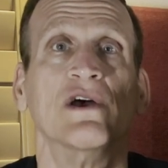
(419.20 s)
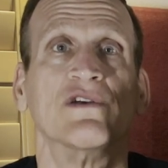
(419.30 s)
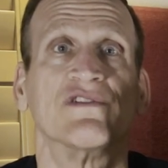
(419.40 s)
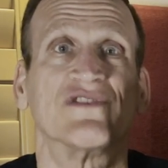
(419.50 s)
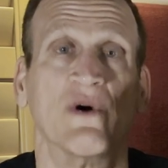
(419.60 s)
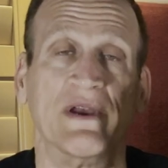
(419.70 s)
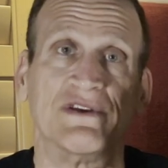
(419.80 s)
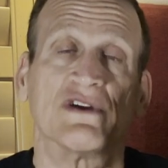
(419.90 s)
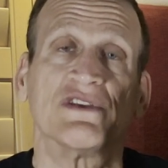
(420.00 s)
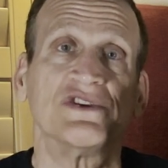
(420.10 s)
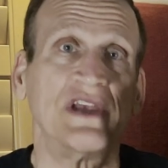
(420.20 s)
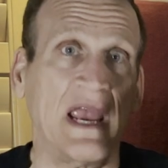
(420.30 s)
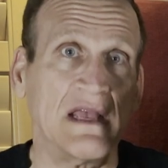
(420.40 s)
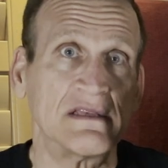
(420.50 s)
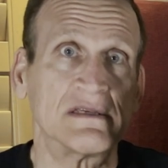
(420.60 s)
So I took the
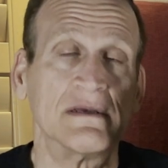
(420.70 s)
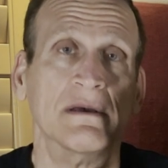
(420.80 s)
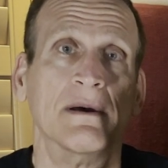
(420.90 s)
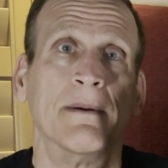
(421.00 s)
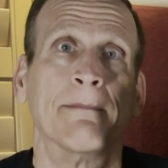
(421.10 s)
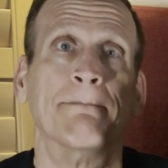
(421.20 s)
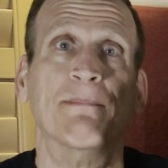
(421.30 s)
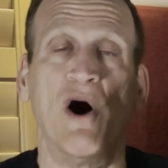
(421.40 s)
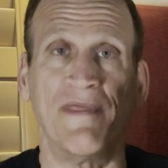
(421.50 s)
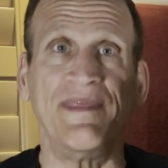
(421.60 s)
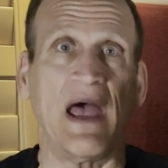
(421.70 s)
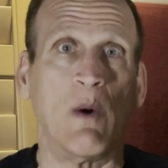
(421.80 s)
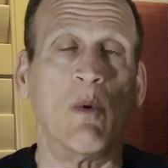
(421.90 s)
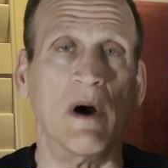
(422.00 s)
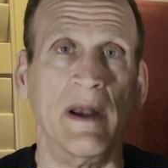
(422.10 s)
chance, bought that
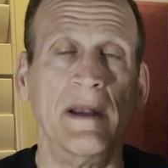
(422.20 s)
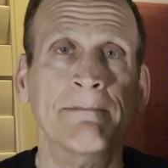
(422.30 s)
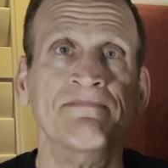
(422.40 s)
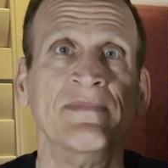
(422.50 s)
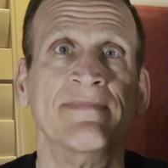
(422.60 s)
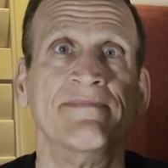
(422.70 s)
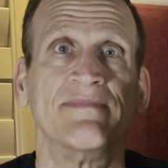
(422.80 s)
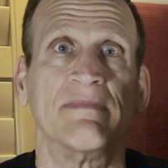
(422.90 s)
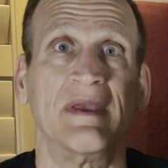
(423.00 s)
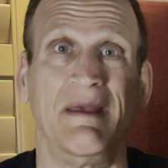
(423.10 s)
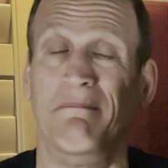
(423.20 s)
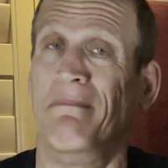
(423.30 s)
one, and